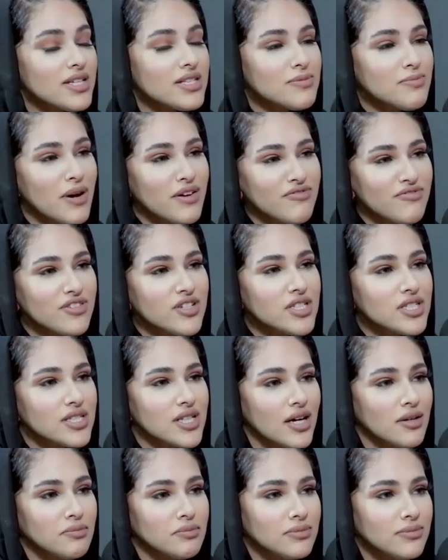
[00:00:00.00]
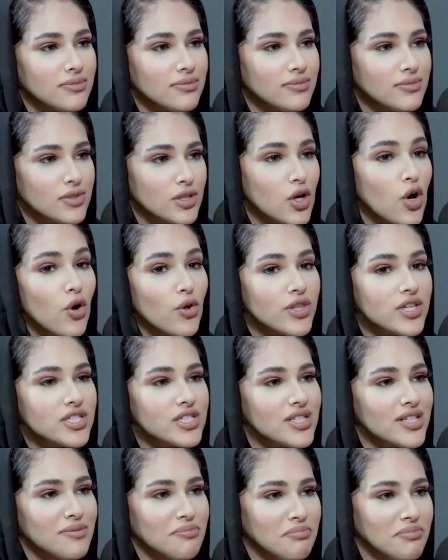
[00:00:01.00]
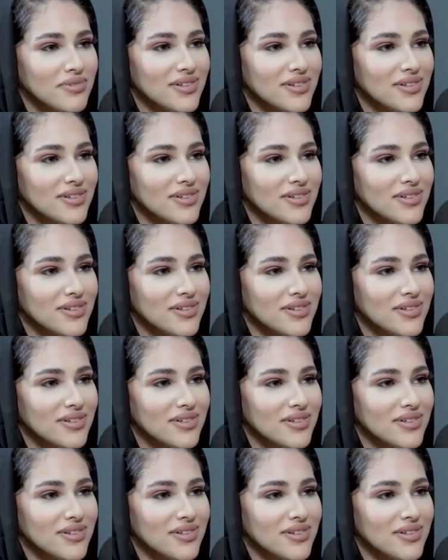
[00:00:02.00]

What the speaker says: it's my first time to go this deep.